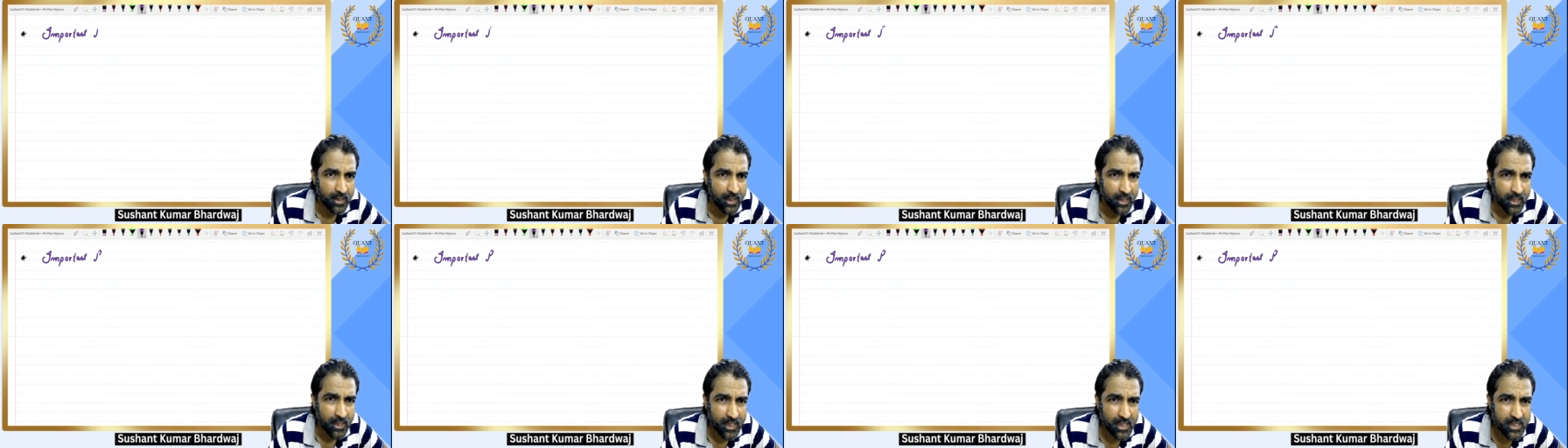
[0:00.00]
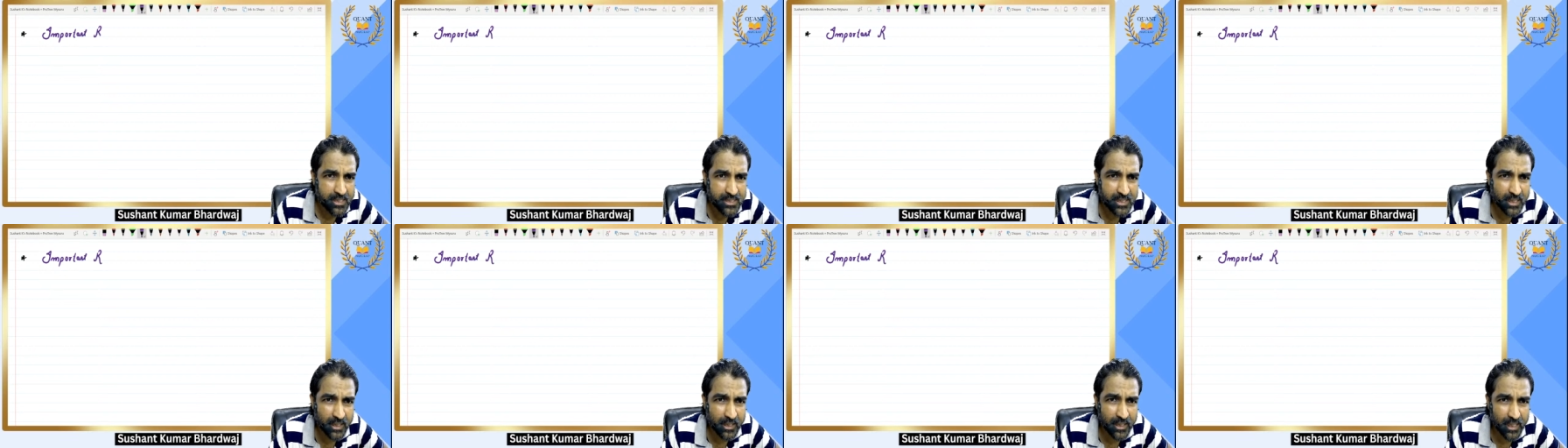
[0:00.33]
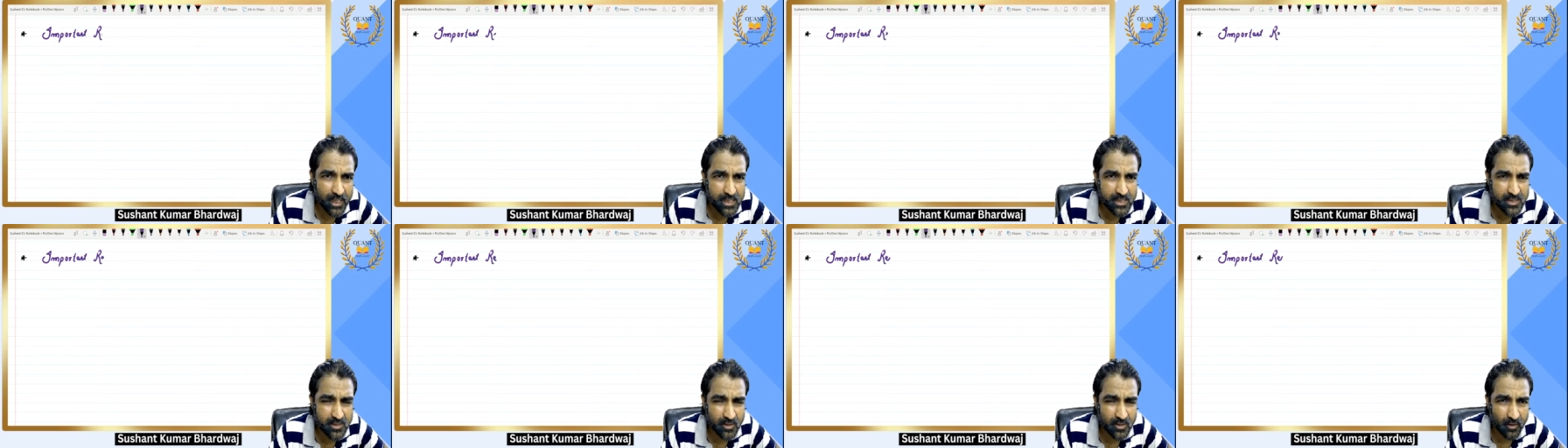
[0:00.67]
is the
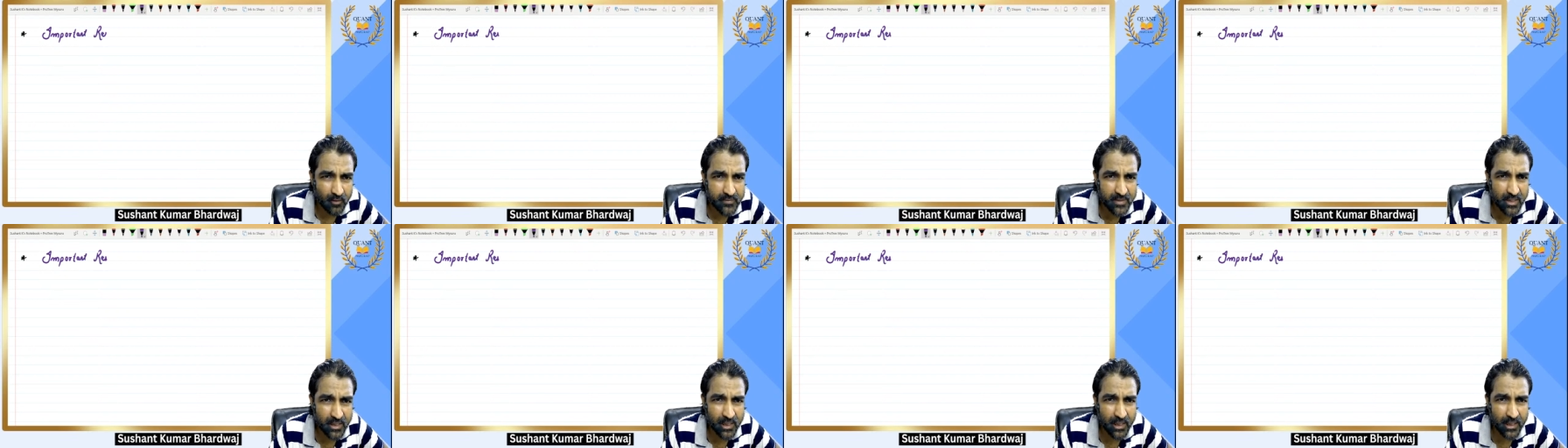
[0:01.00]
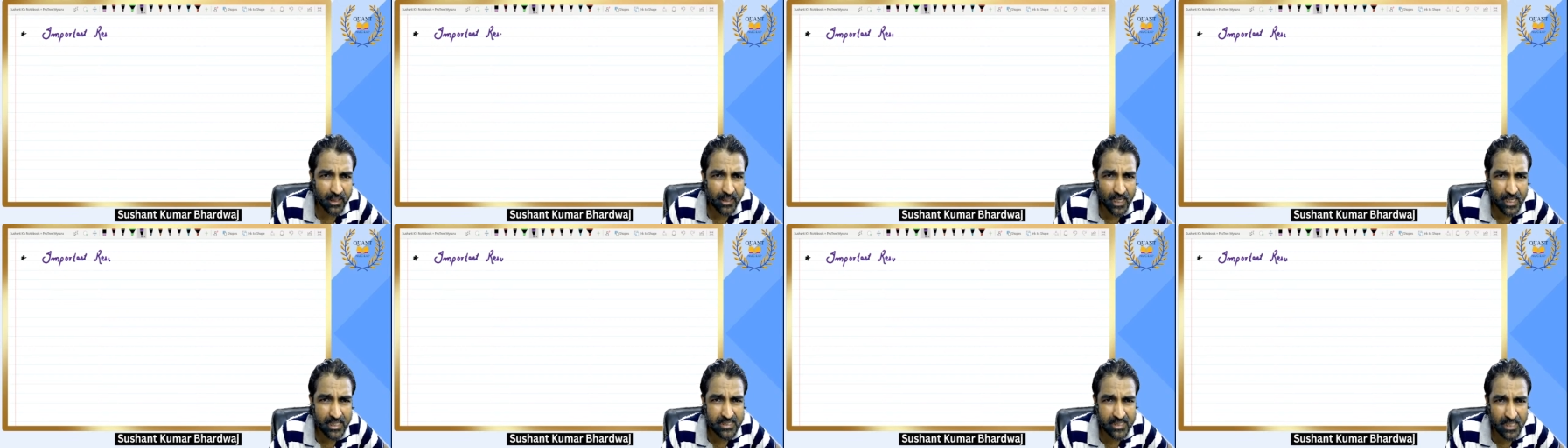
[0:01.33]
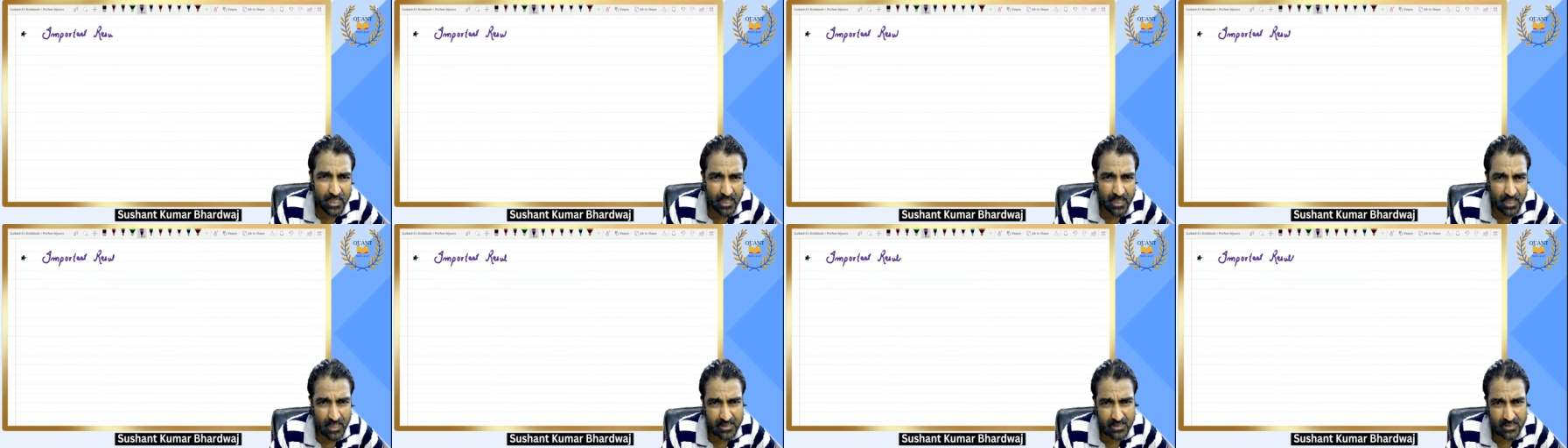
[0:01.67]
case of, generally I say
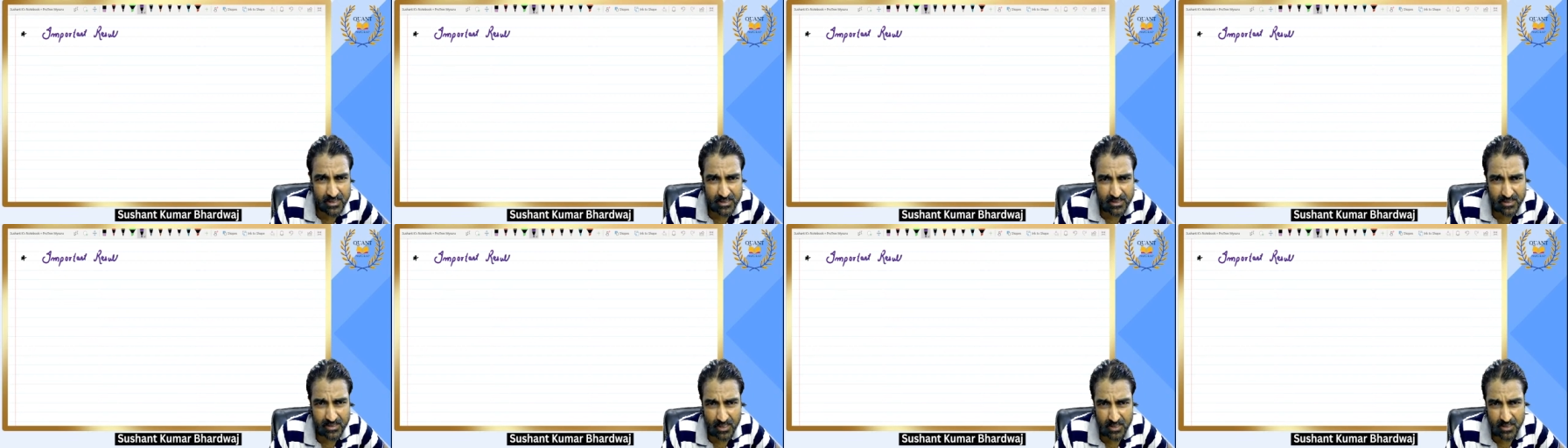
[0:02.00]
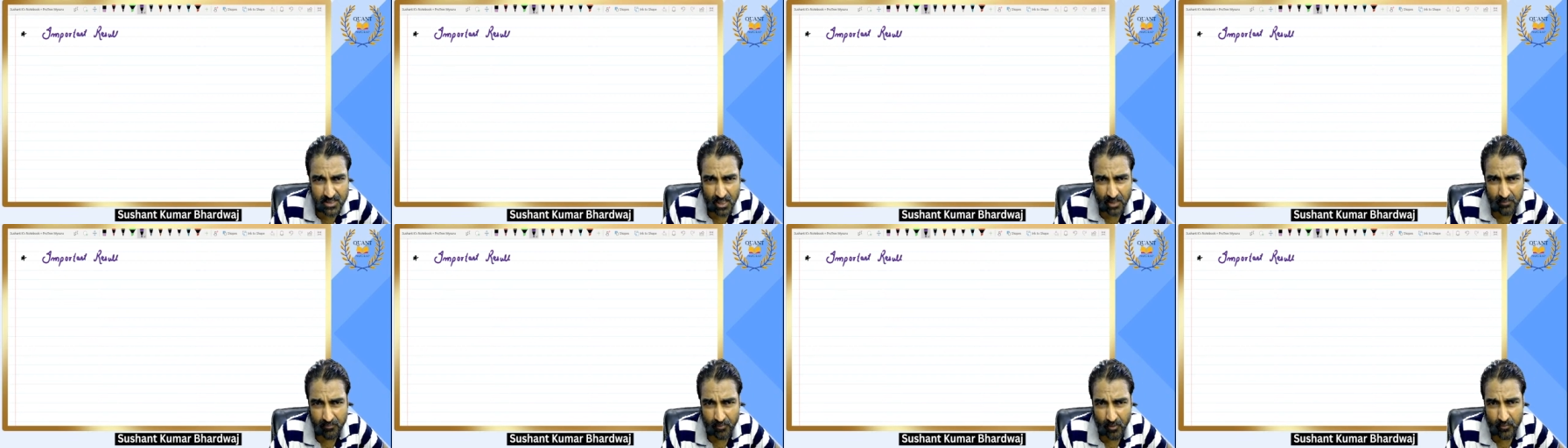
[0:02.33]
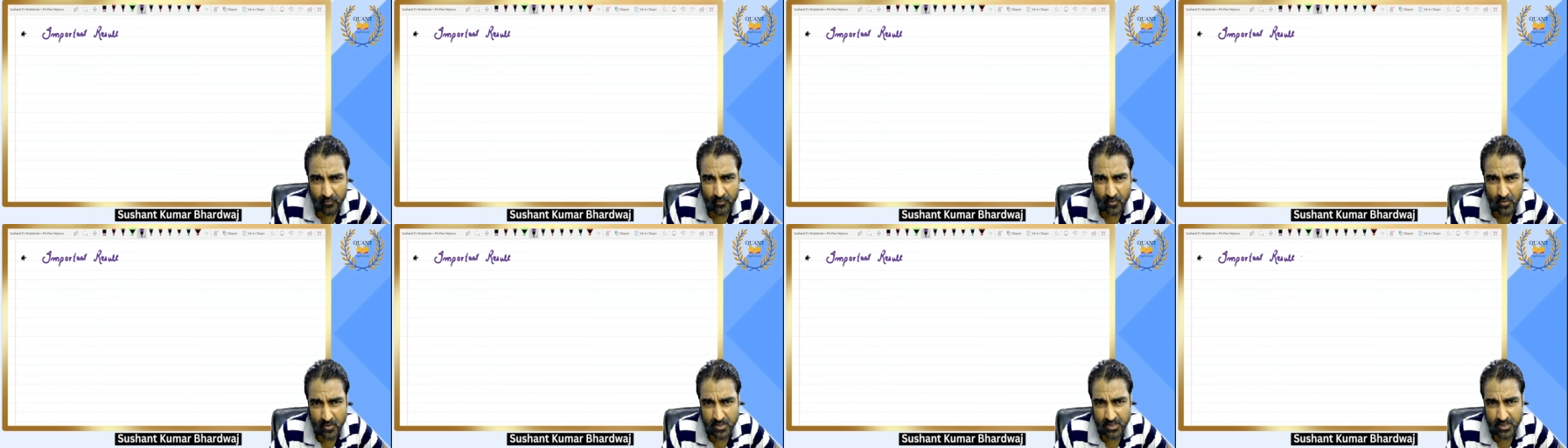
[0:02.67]
ask such type of
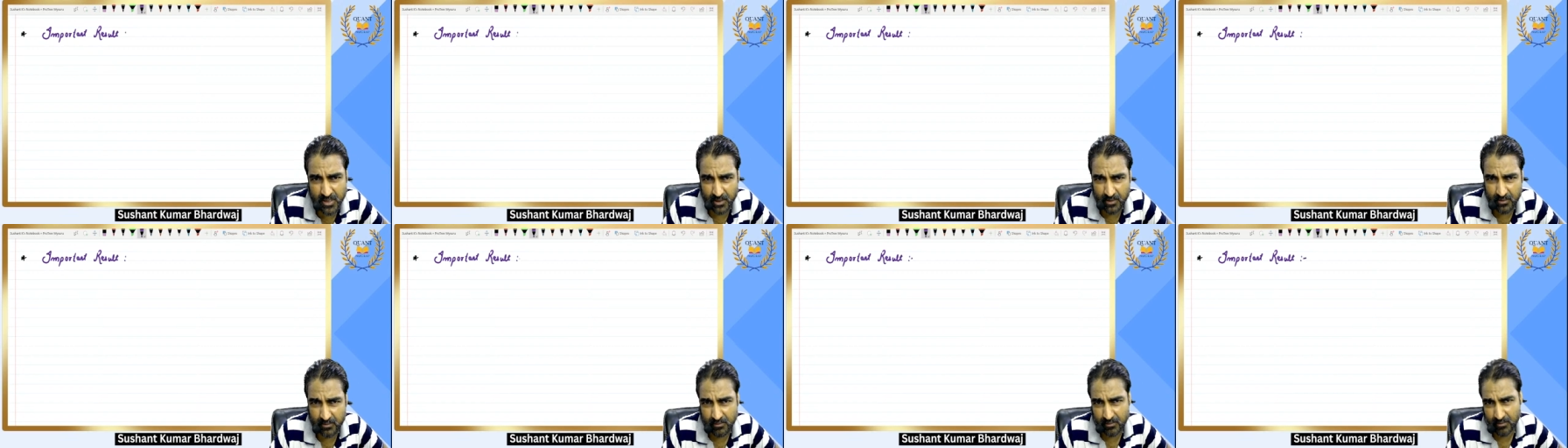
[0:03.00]
question